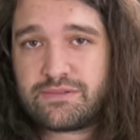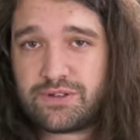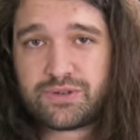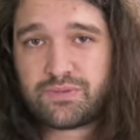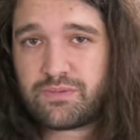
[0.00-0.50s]

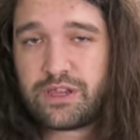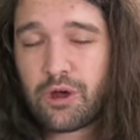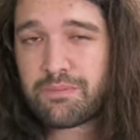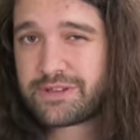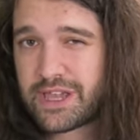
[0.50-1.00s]
which we
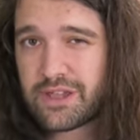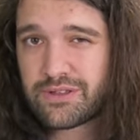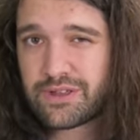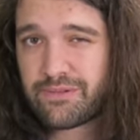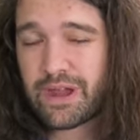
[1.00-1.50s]
don't
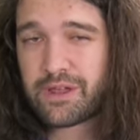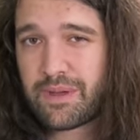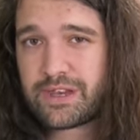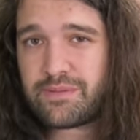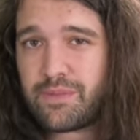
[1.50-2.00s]
particularly
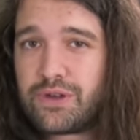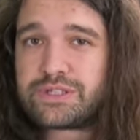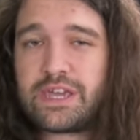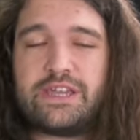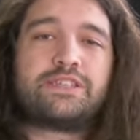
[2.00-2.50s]
recommend in
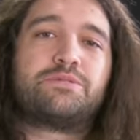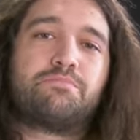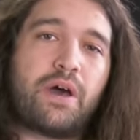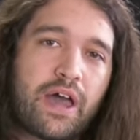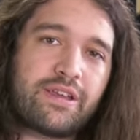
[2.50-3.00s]
most cases,
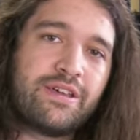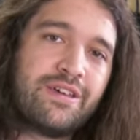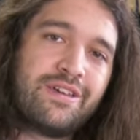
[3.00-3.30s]
but